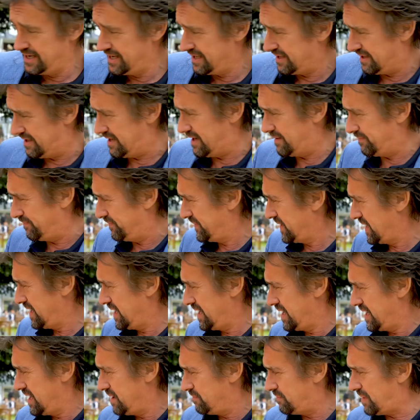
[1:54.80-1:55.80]
that
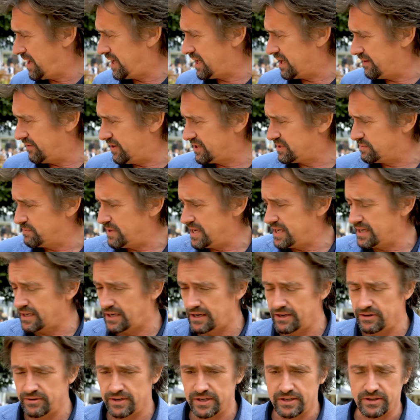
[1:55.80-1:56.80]
many of us, me
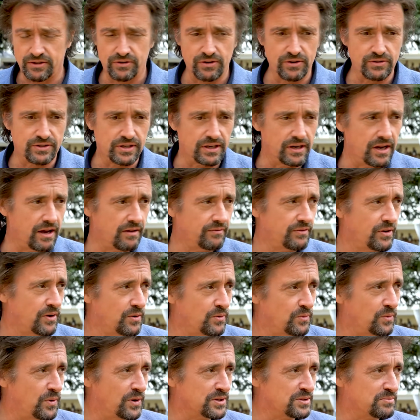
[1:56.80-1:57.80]
included, grew to love,
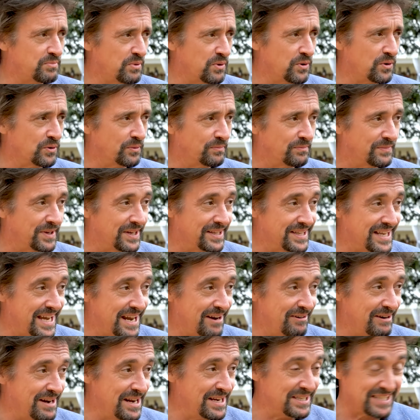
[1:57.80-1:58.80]
was born. And
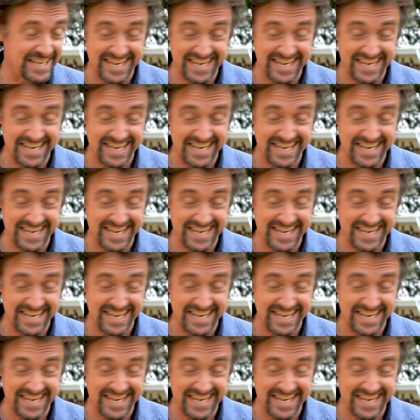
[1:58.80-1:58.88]
there it is,